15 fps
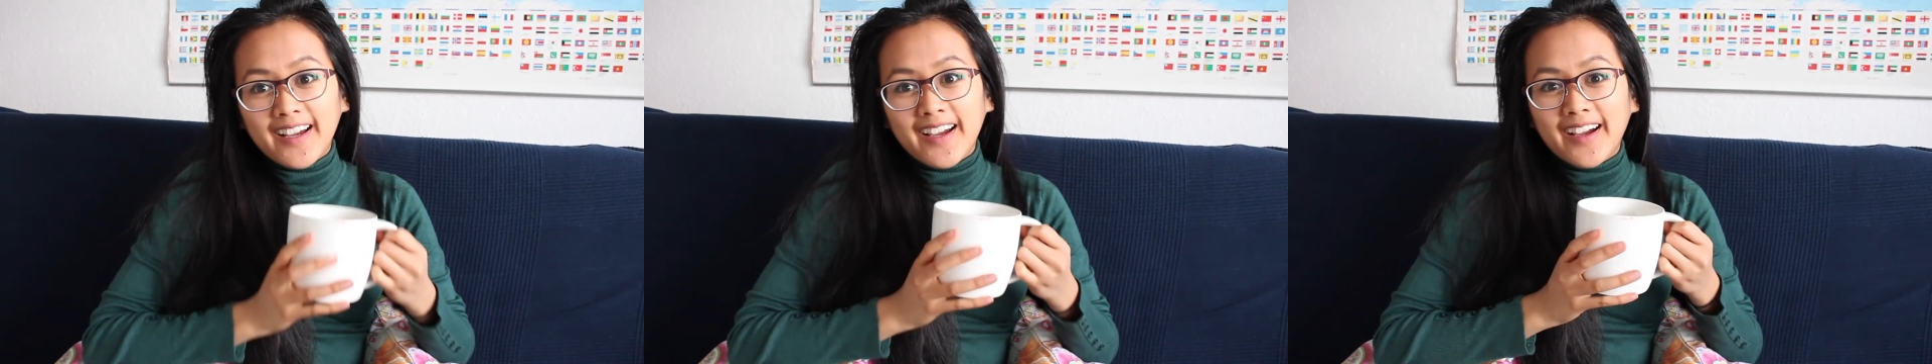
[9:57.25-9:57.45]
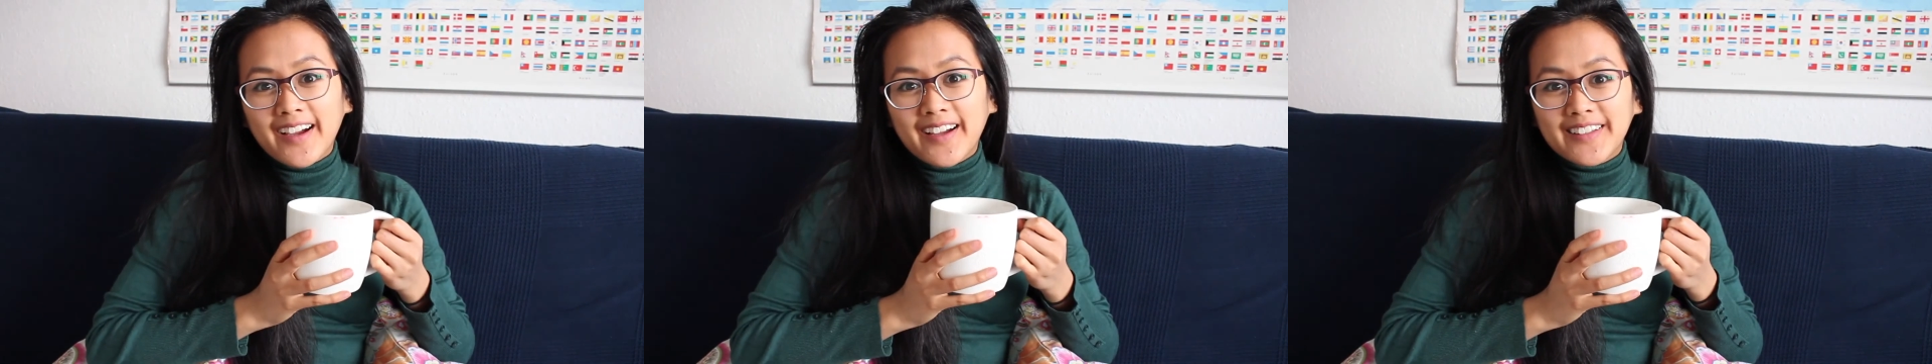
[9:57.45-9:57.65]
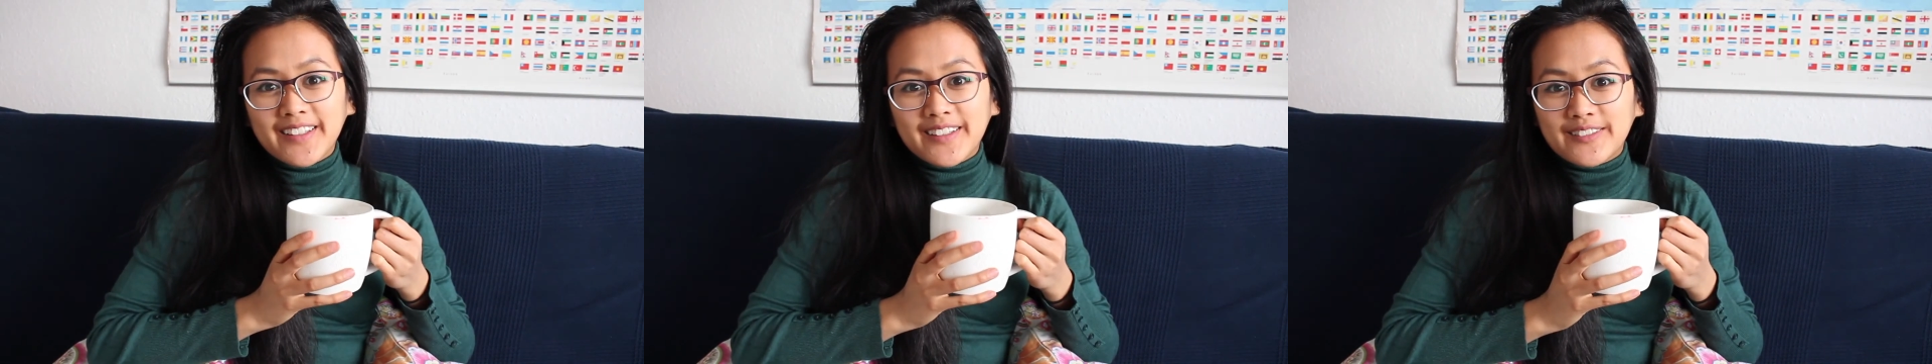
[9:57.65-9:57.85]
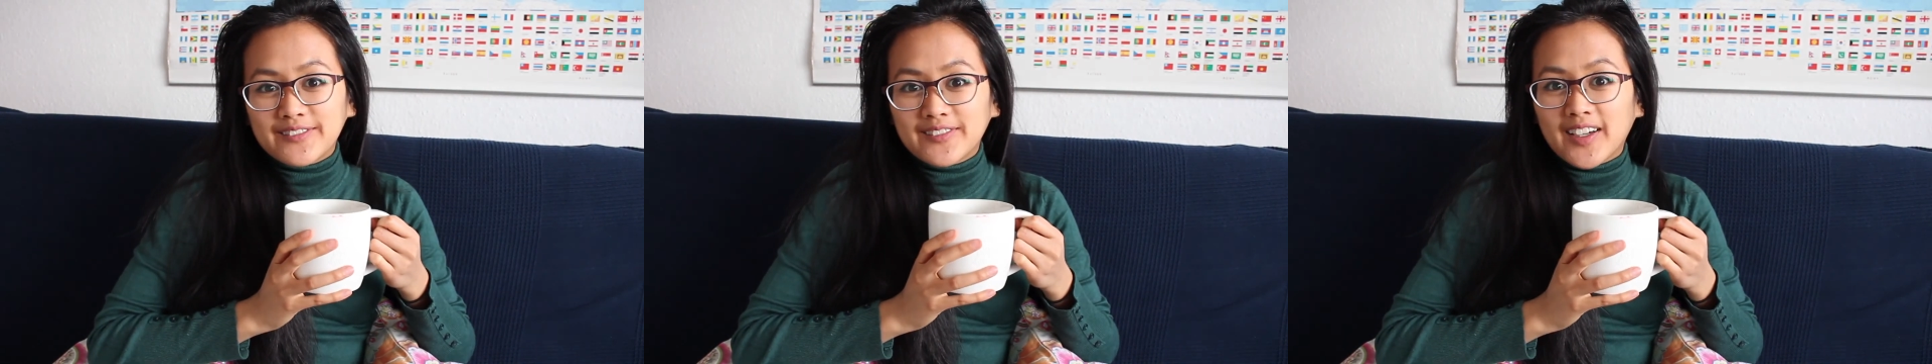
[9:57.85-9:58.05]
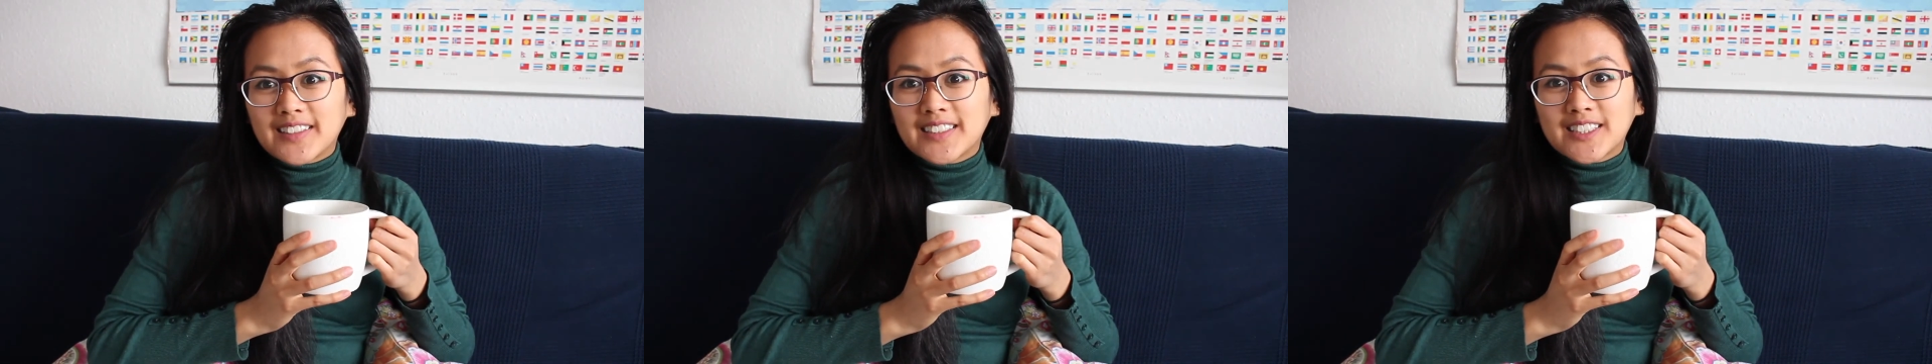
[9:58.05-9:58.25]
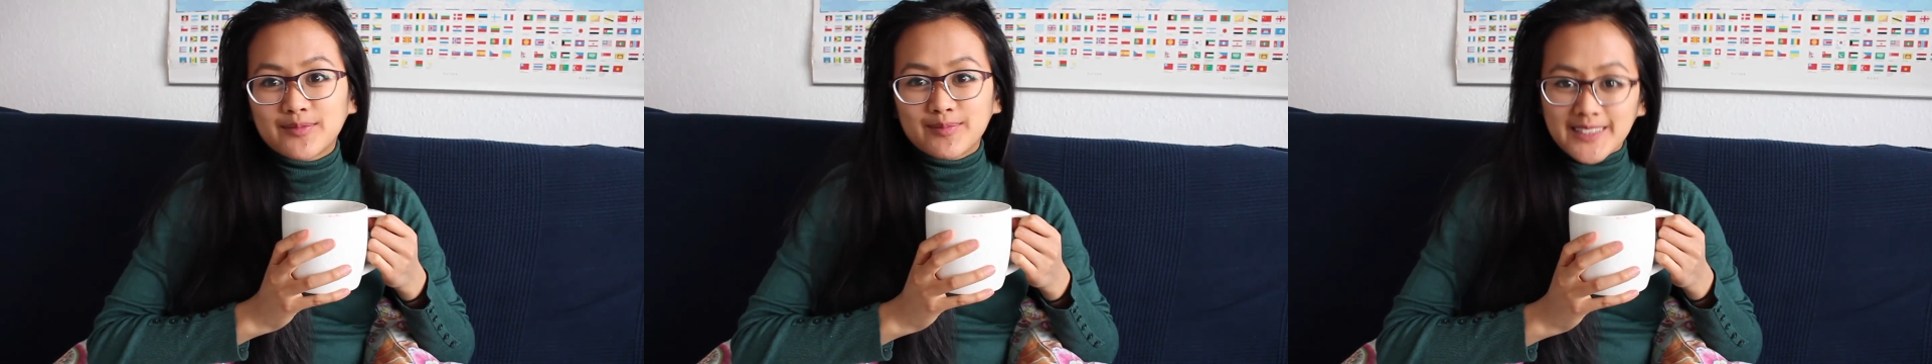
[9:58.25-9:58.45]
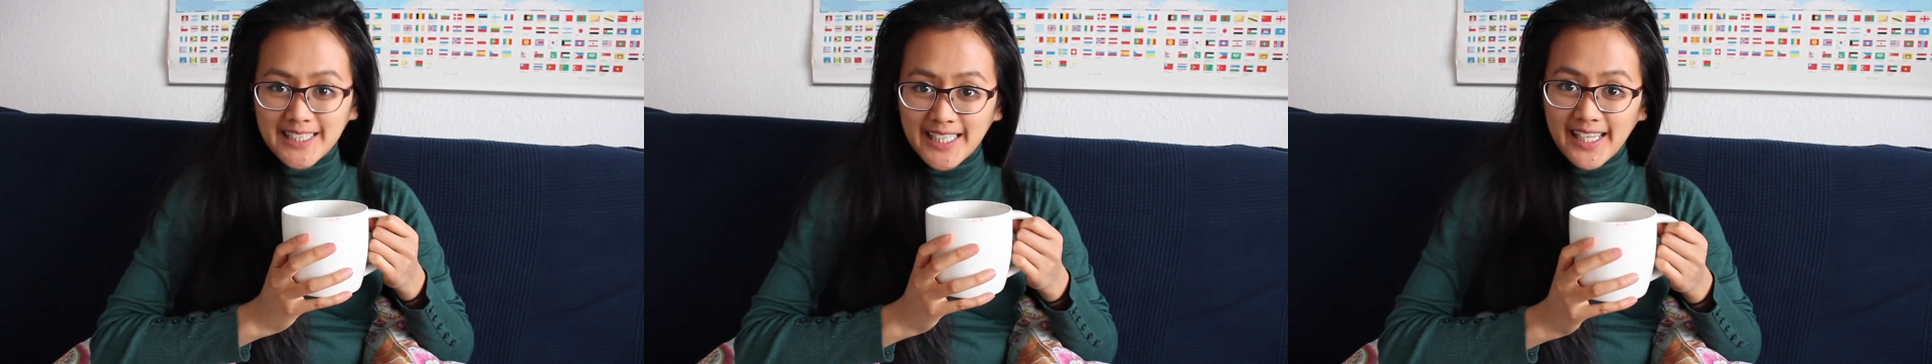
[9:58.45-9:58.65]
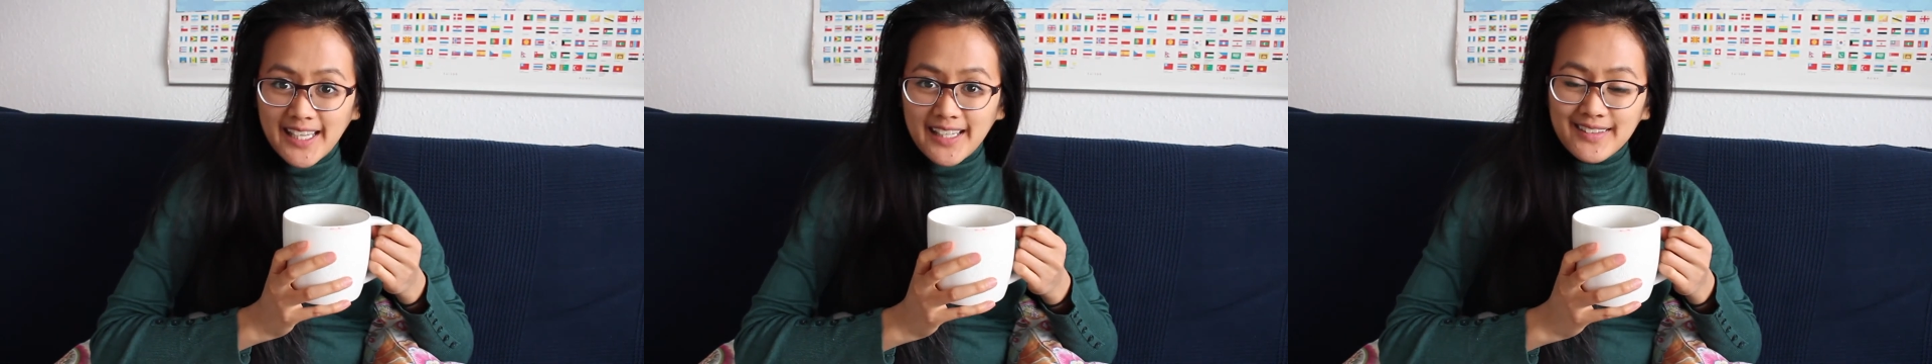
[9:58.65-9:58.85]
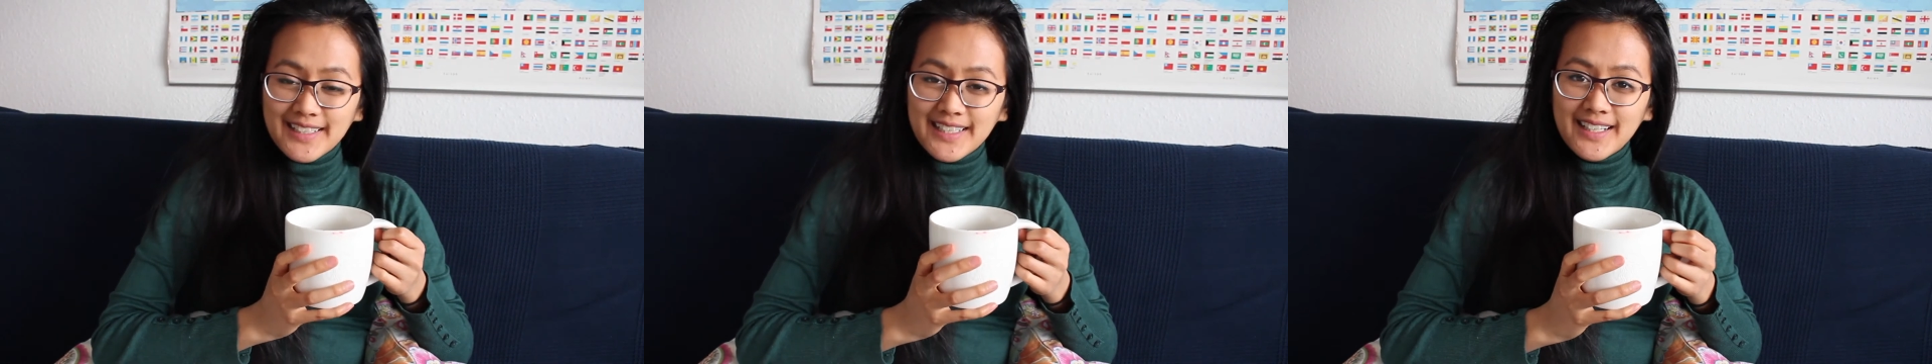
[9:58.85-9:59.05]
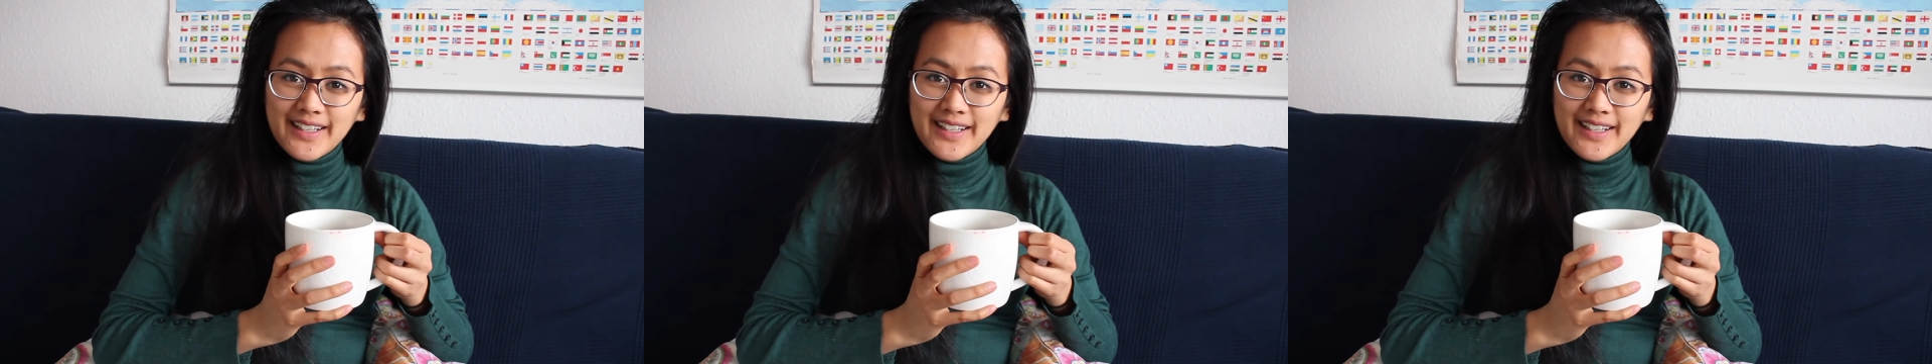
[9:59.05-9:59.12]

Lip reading: and I've got some tea.